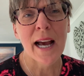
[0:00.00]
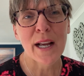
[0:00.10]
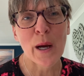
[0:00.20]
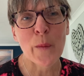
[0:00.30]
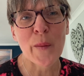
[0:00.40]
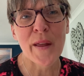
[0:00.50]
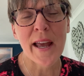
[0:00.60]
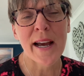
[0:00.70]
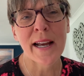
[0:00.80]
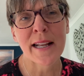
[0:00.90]
go on
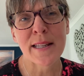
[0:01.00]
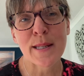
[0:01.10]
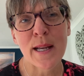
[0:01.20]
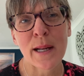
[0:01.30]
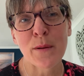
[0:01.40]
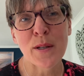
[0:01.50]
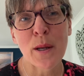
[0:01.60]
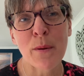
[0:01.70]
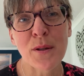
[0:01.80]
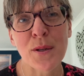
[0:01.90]
there and uh, it will tell
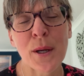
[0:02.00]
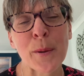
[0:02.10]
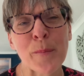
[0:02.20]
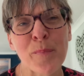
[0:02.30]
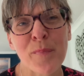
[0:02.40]
you what to do.